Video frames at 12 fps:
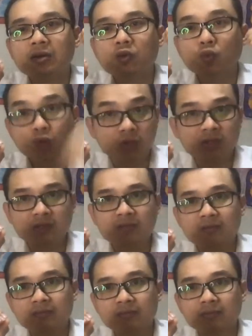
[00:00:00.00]
Wood.
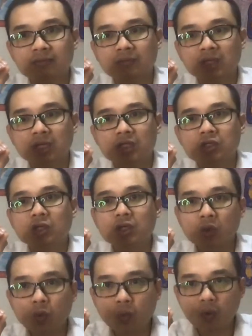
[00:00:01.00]
So
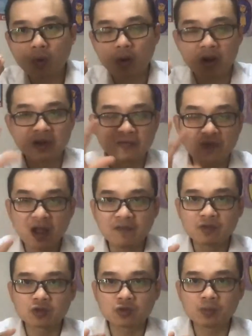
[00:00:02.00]
you, and the
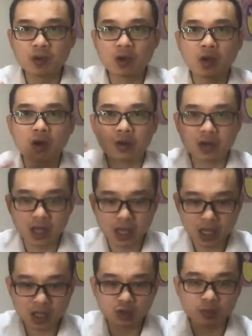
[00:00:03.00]
5 Su point on
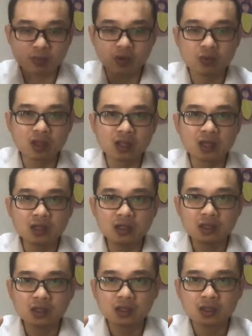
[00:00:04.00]
each meridian,
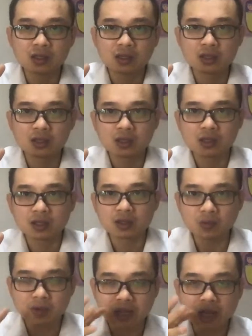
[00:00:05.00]

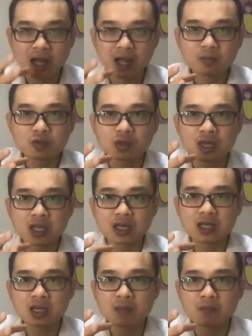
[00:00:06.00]
and when it comes to
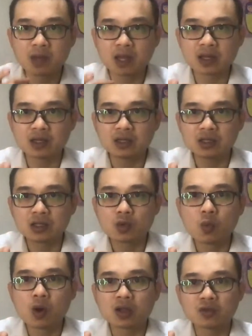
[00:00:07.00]
kidney and bladder, you
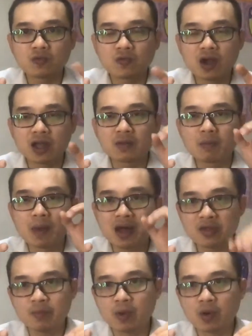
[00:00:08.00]
want to find the
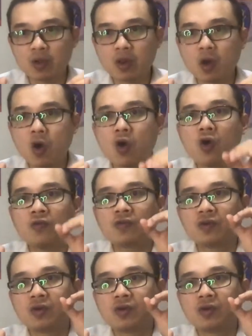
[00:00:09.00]
mother point of